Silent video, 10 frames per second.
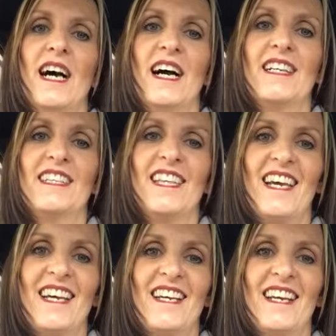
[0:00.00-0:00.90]
and
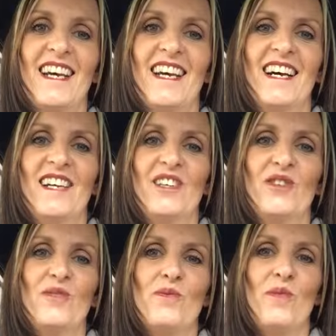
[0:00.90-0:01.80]
then
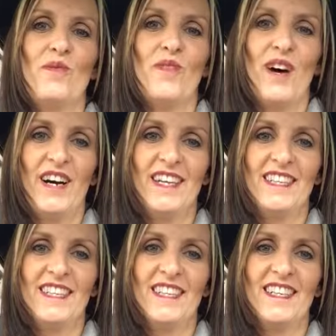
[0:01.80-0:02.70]
you will
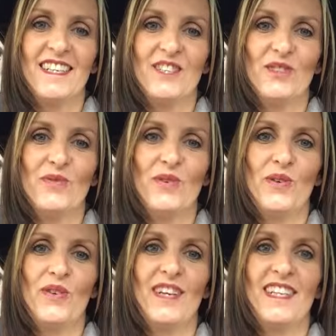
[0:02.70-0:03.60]
find you
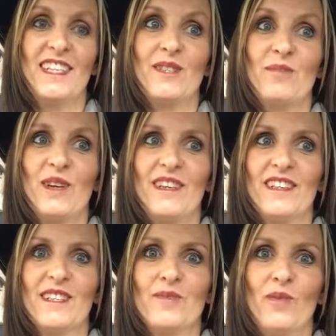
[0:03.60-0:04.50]
will
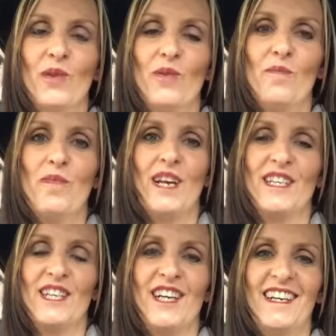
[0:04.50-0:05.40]
experience more
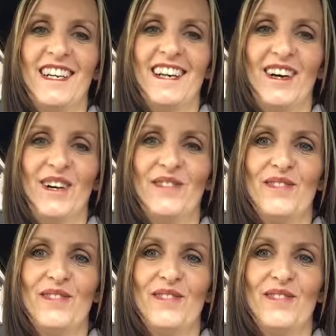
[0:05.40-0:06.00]
pleasure in life